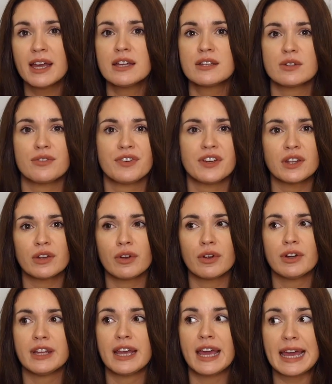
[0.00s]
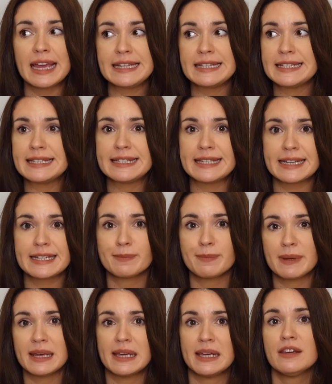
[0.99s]
So I think they're only
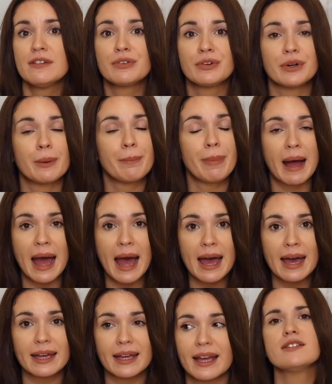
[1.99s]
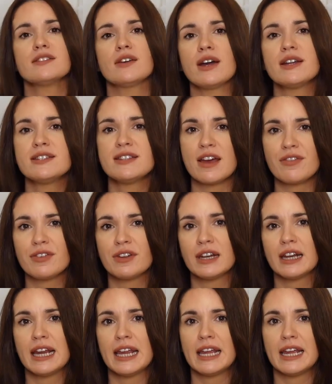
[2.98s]
86p for a pack. So I
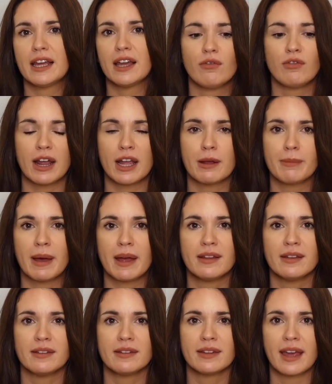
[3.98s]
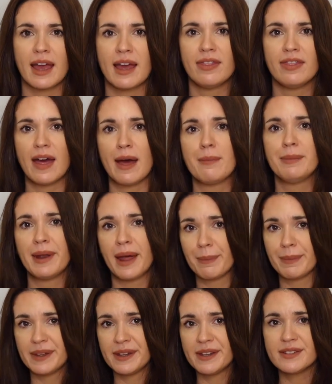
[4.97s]
definitely recommend getting them
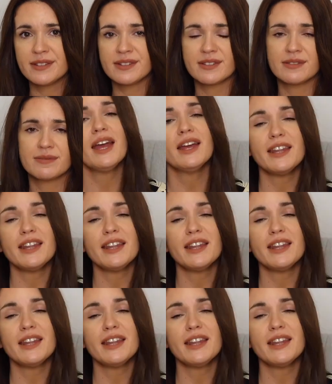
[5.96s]
nappies.